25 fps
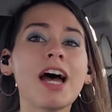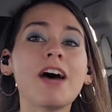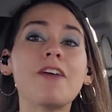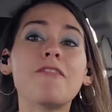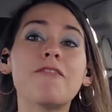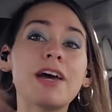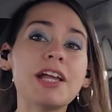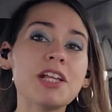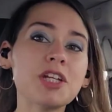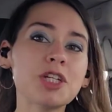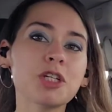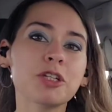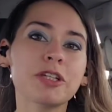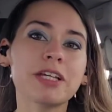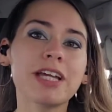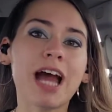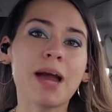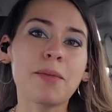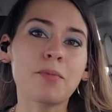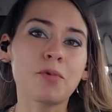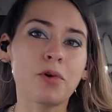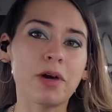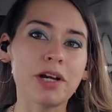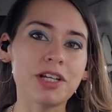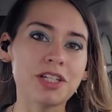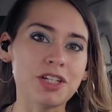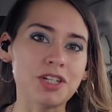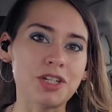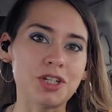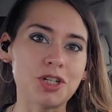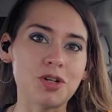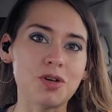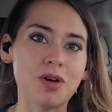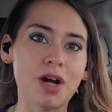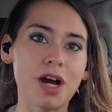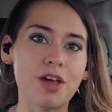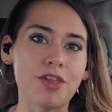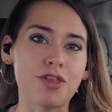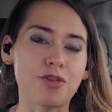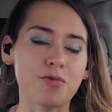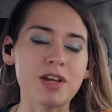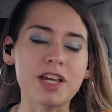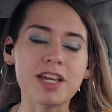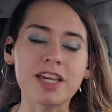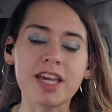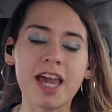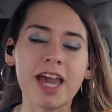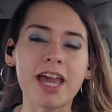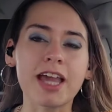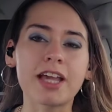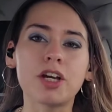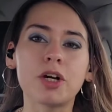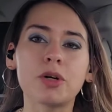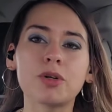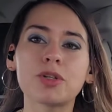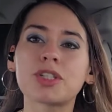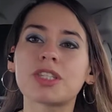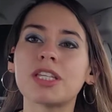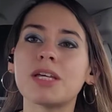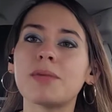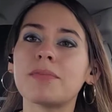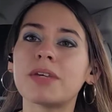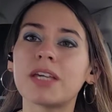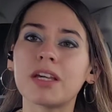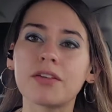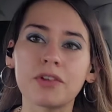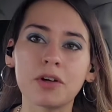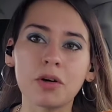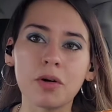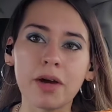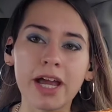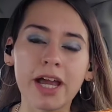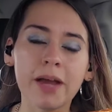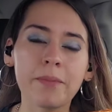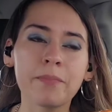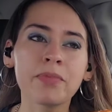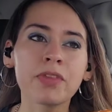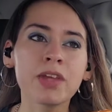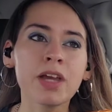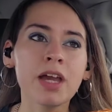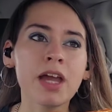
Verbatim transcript: eventually I'm going to do a 3K ghost theme giveaway.